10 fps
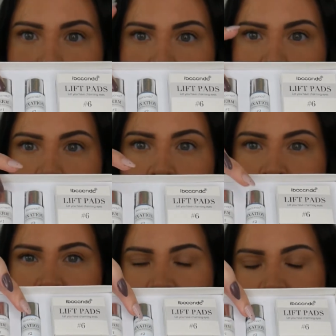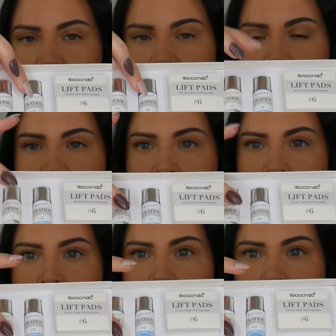the perm, the
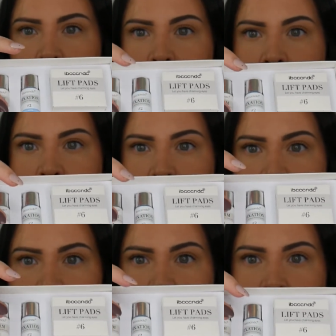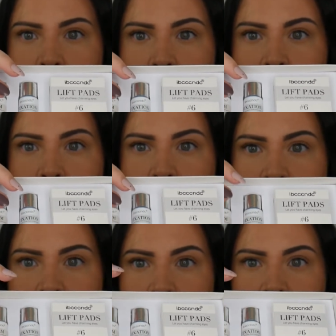fixation, the
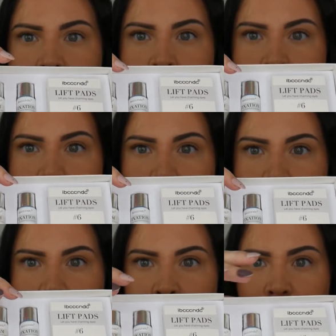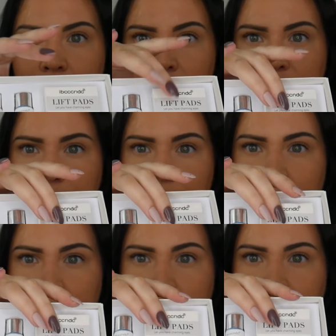cleanser and the nutrition lift
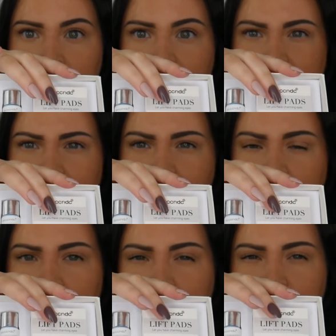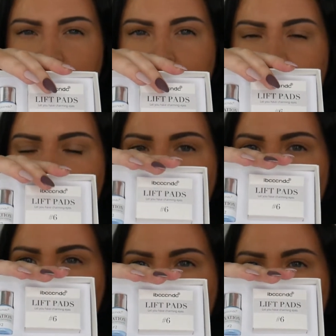pads, and this little cleaning tool that I didn't
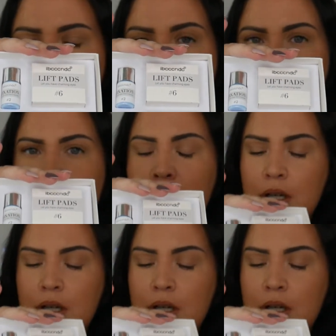really use.